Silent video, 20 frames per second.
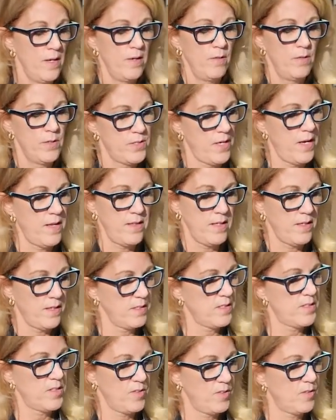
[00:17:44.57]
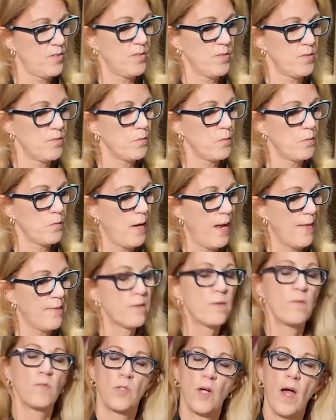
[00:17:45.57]
which I think is
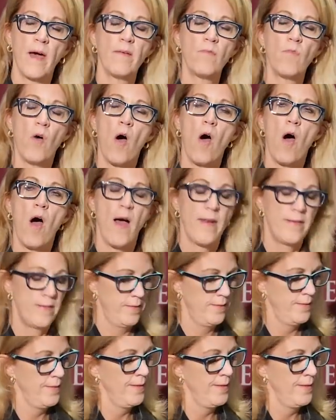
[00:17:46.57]
rather kind of odd,